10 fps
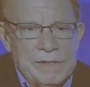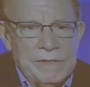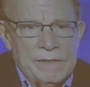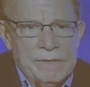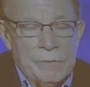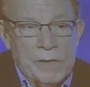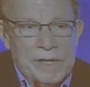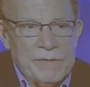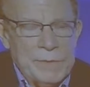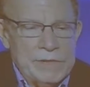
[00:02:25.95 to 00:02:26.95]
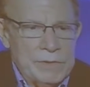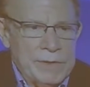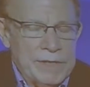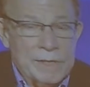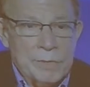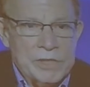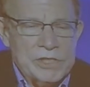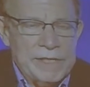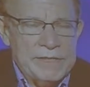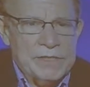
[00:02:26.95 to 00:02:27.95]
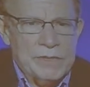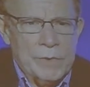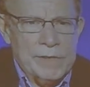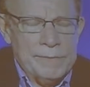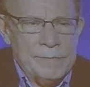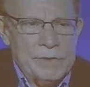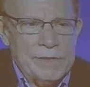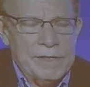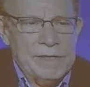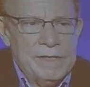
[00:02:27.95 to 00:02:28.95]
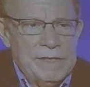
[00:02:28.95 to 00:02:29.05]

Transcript: of what I've been doing and appreciation of what I'm doing.